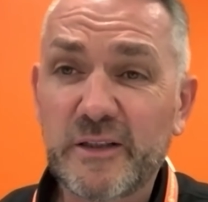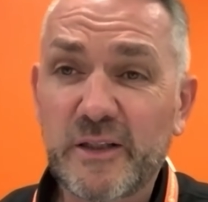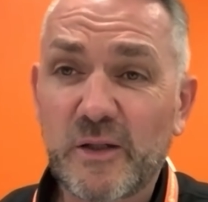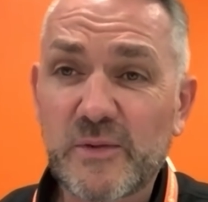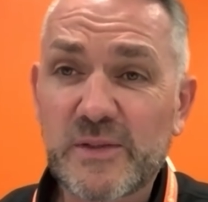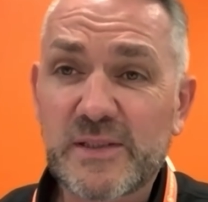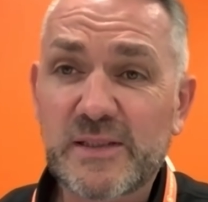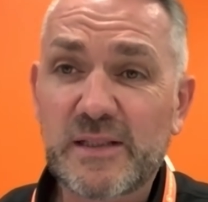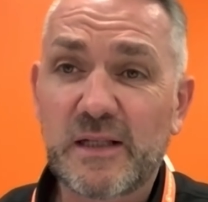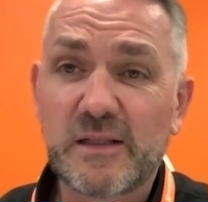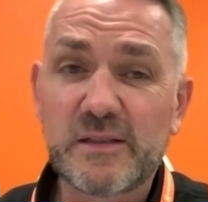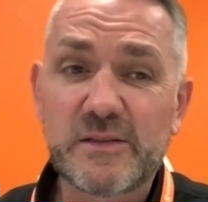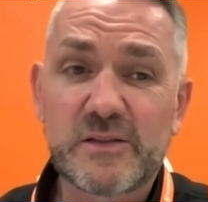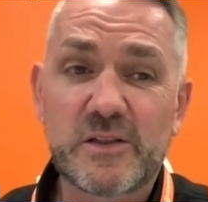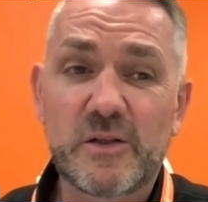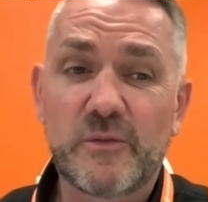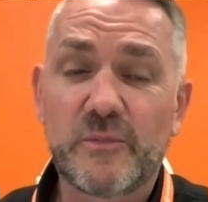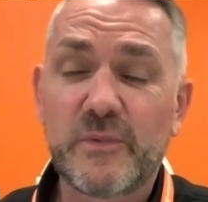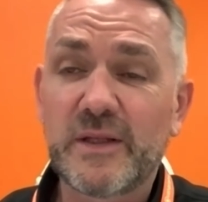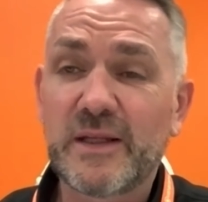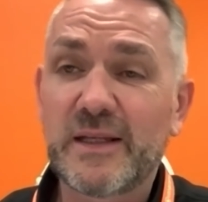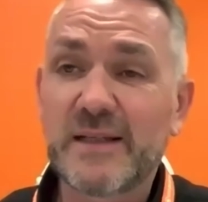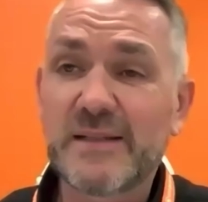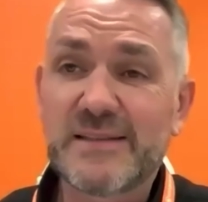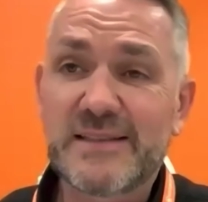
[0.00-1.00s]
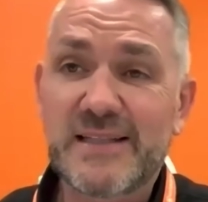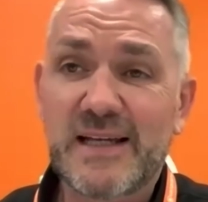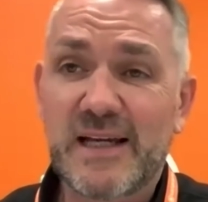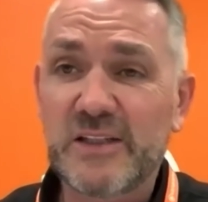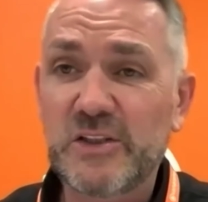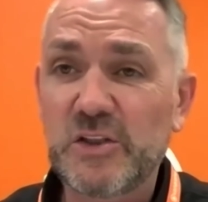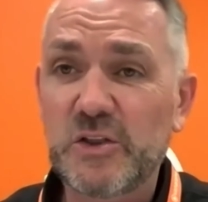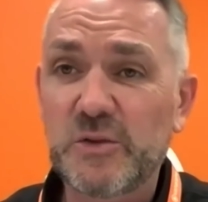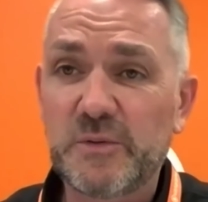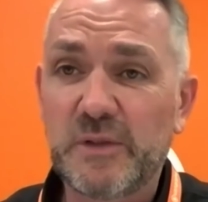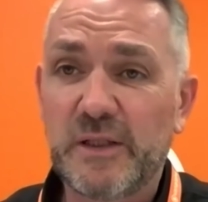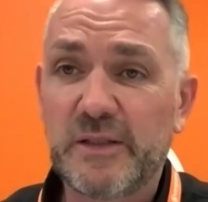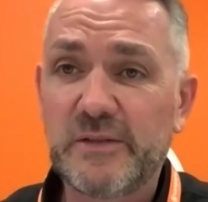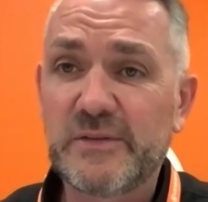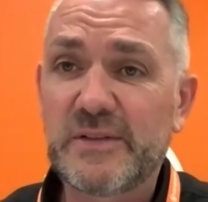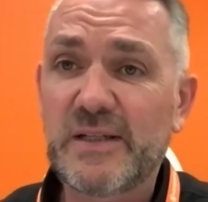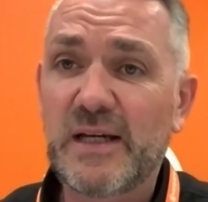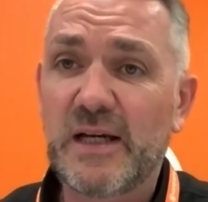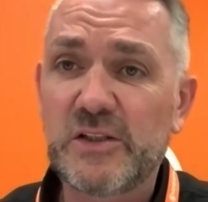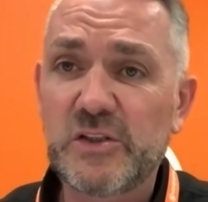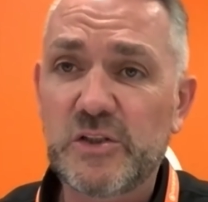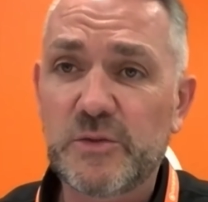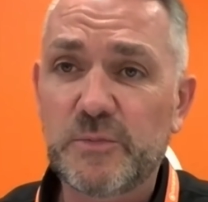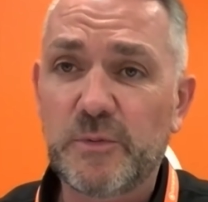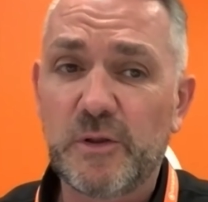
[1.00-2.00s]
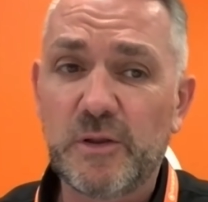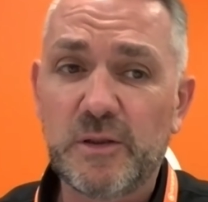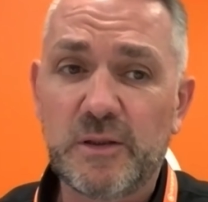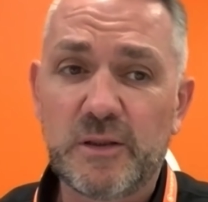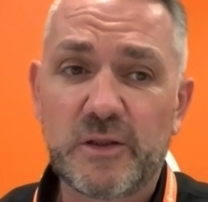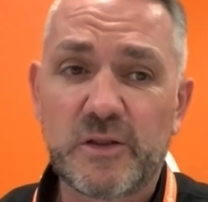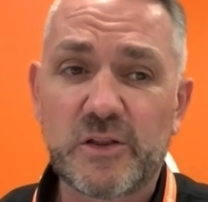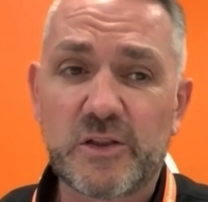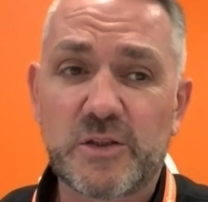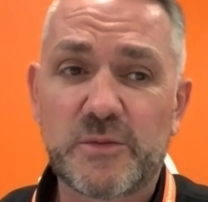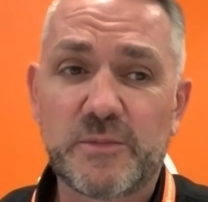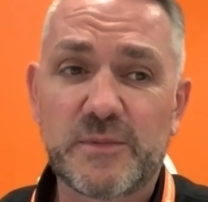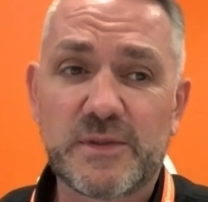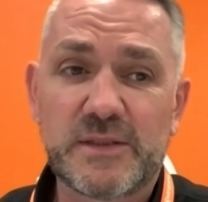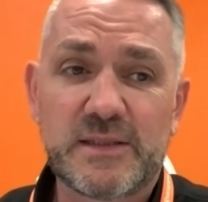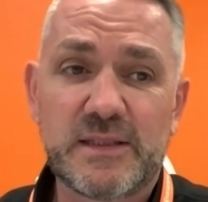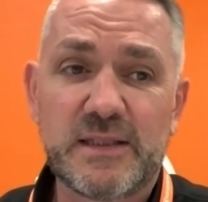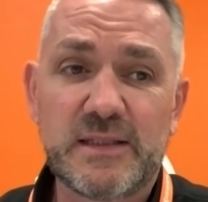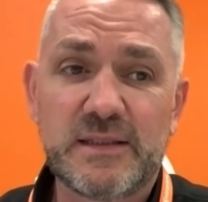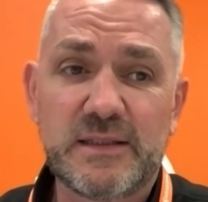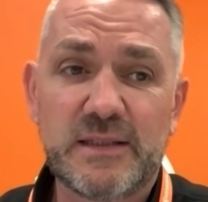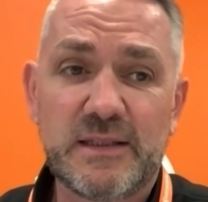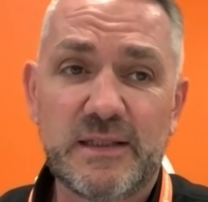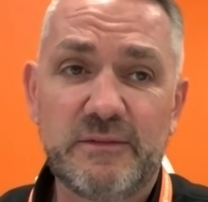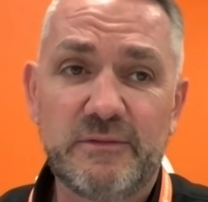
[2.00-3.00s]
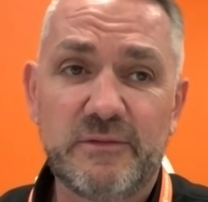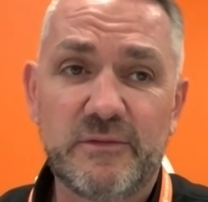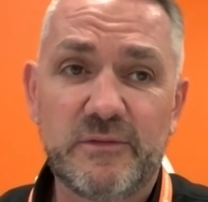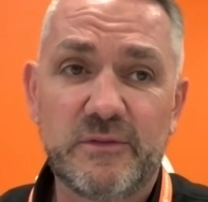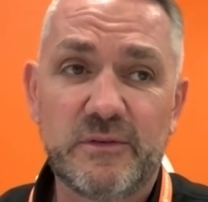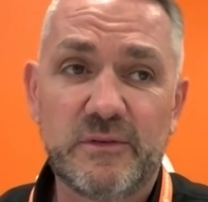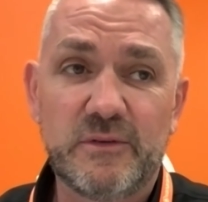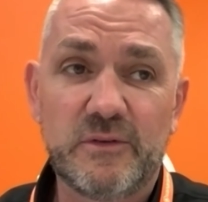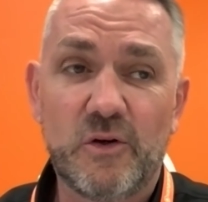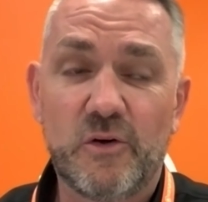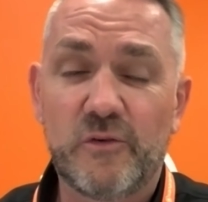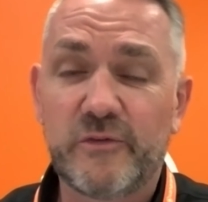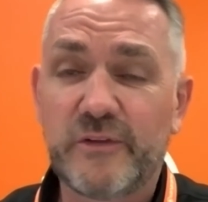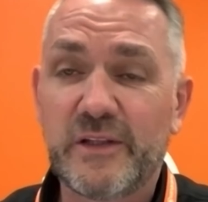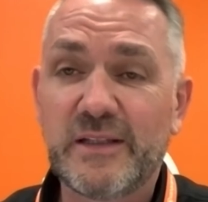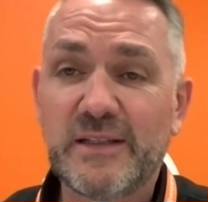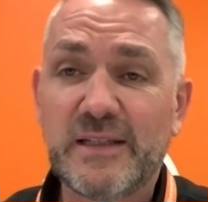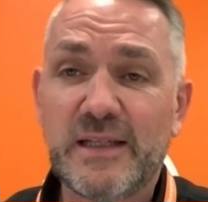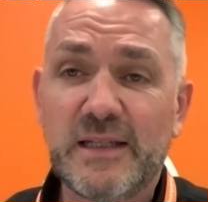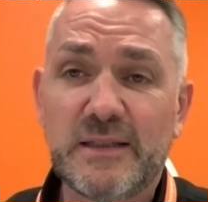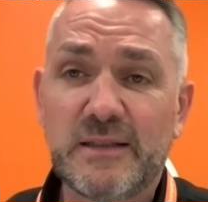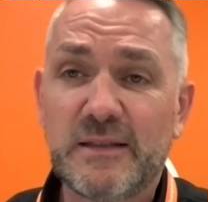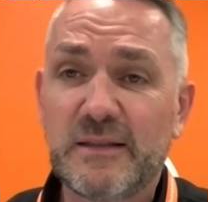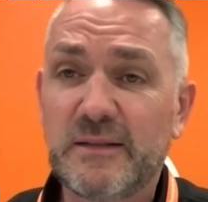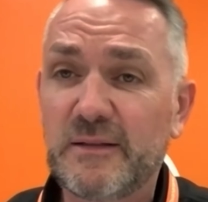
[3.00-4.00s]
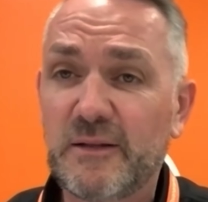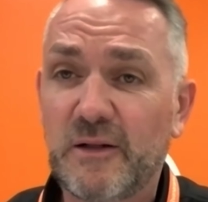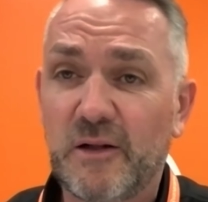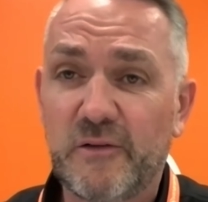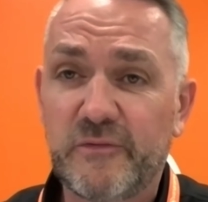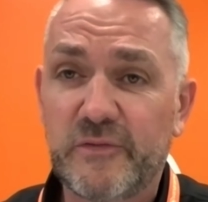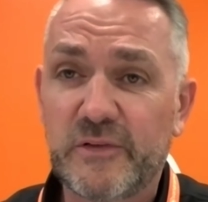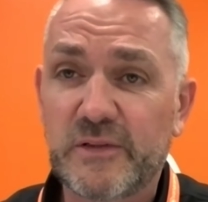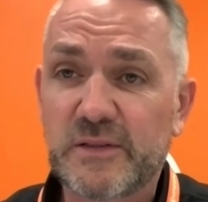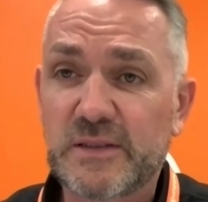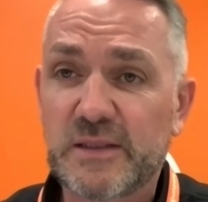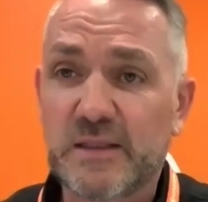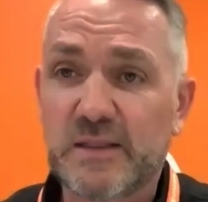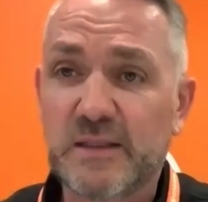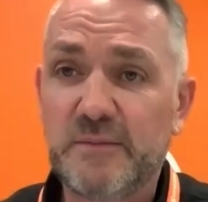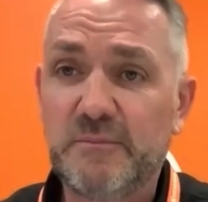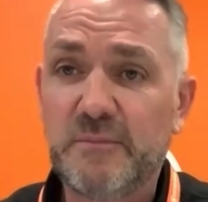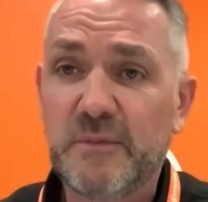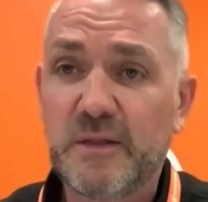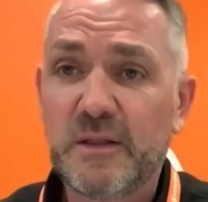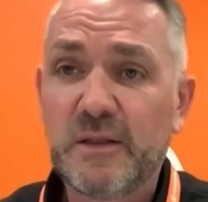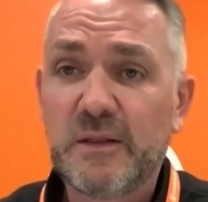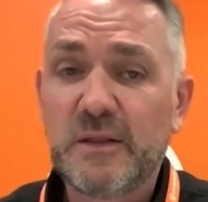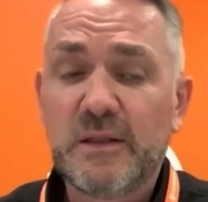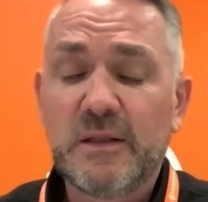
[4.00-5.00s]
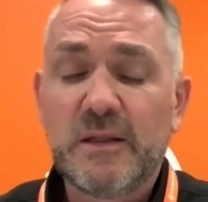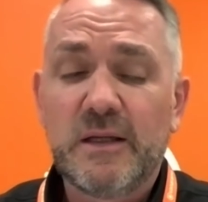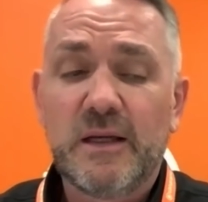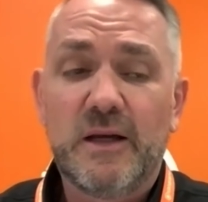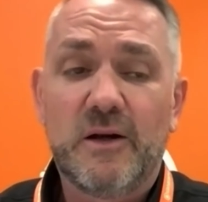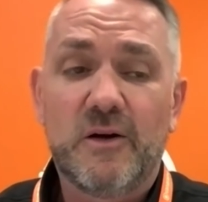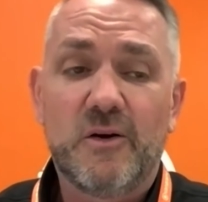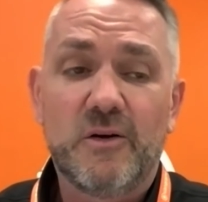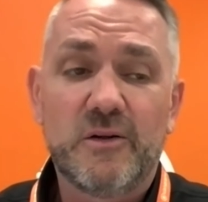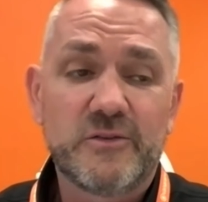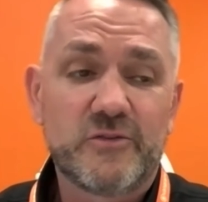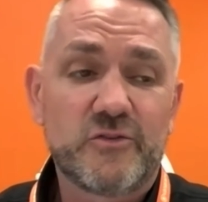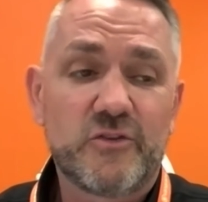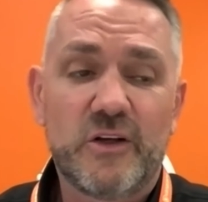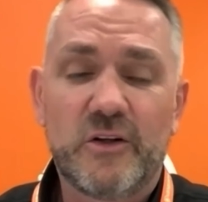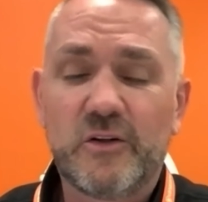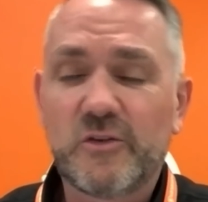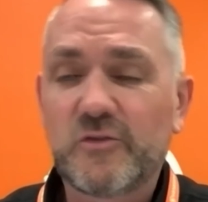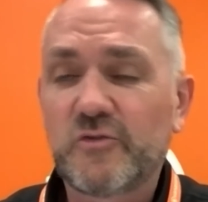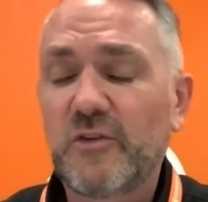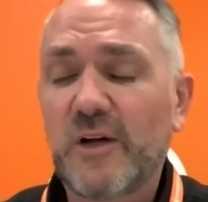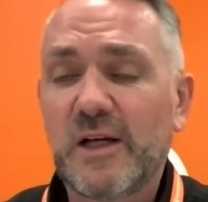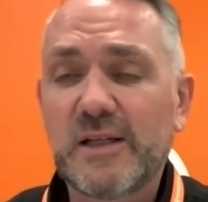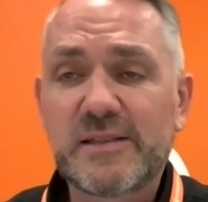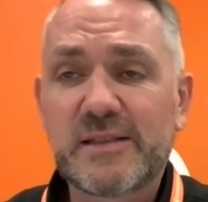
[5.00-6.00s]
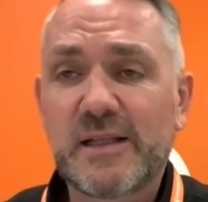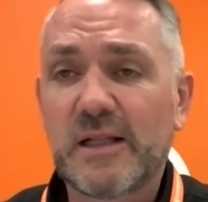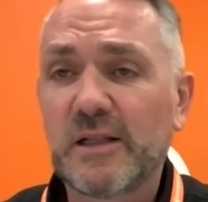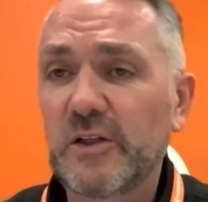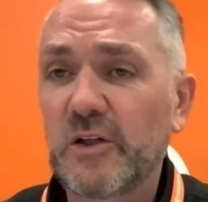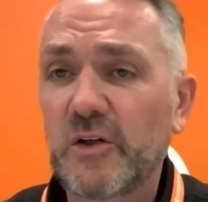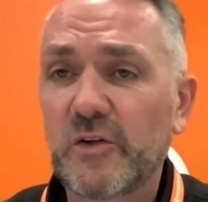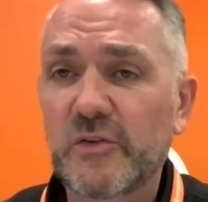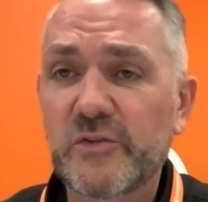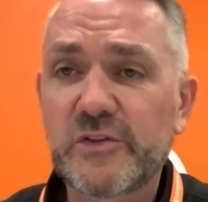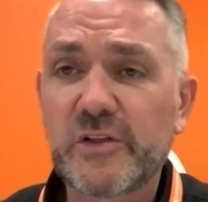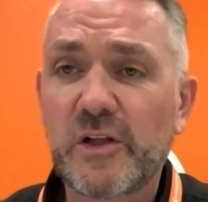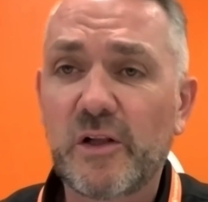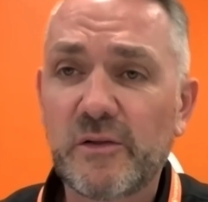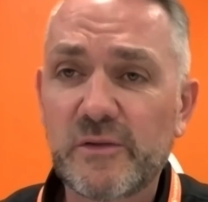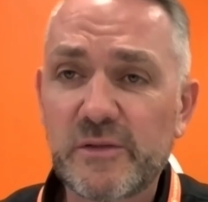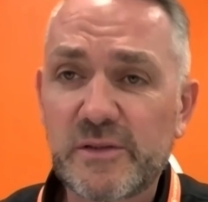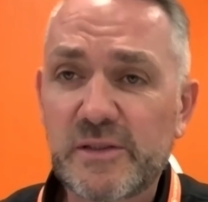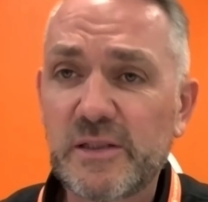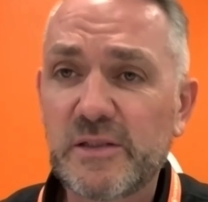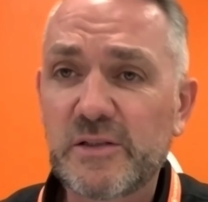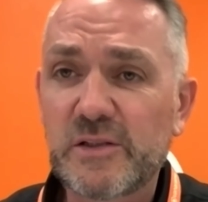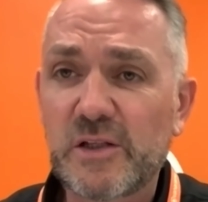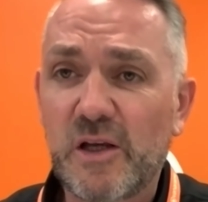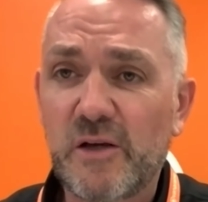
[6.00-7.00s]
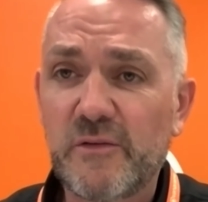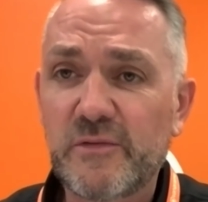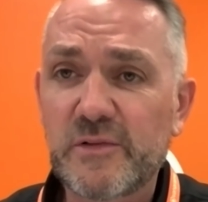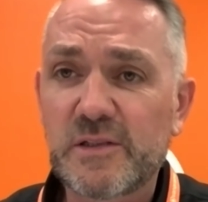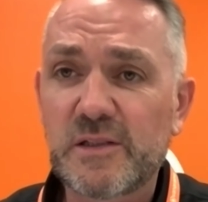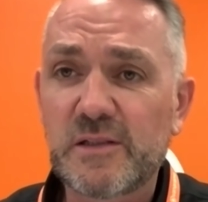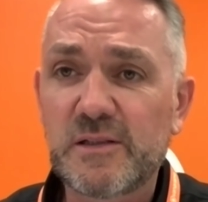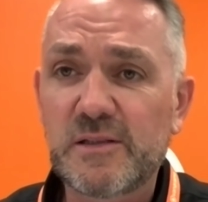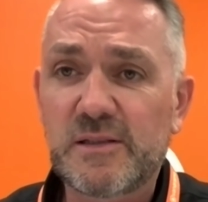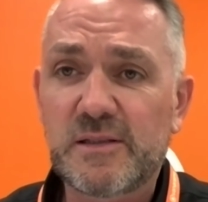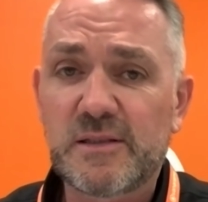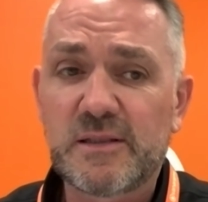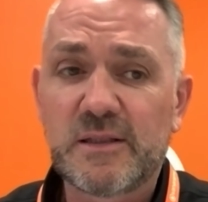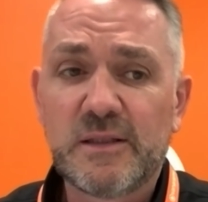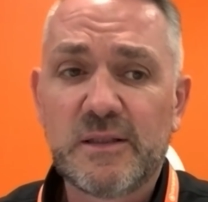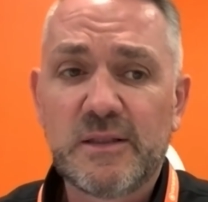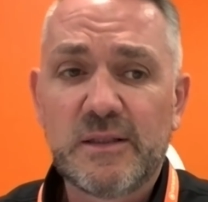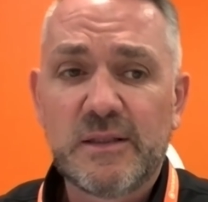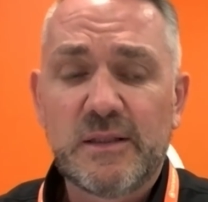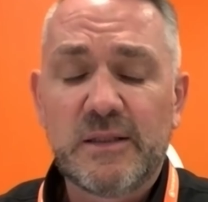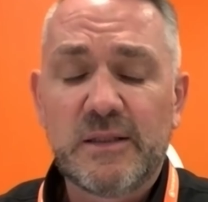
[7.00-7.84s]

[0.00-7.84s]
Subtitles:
I was selling something intangible. Customers didn't even know if they needed it half the time. I'll try selling consultancy services.